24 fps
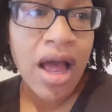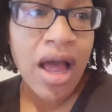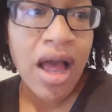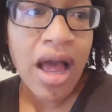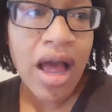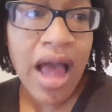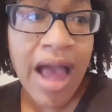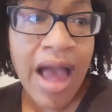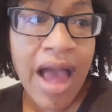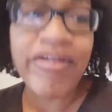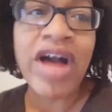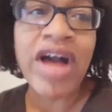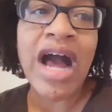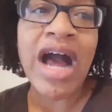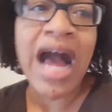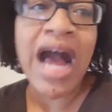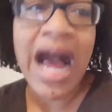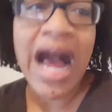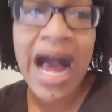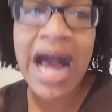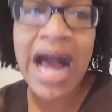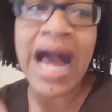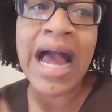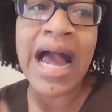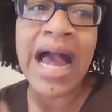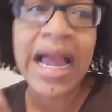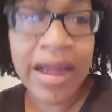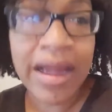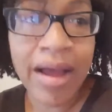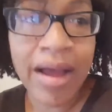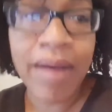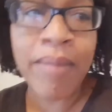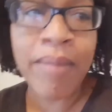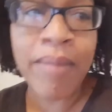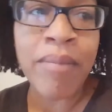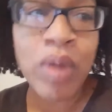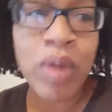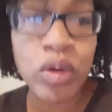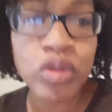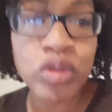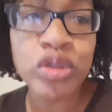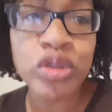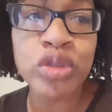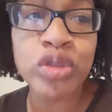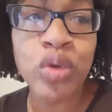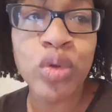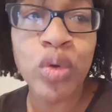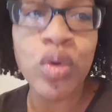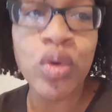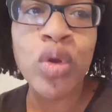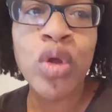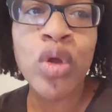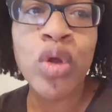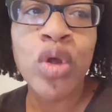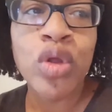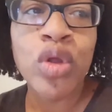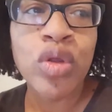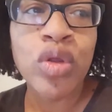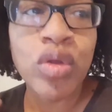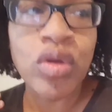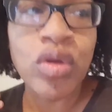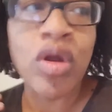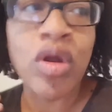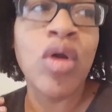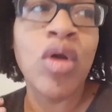have a high emotional, you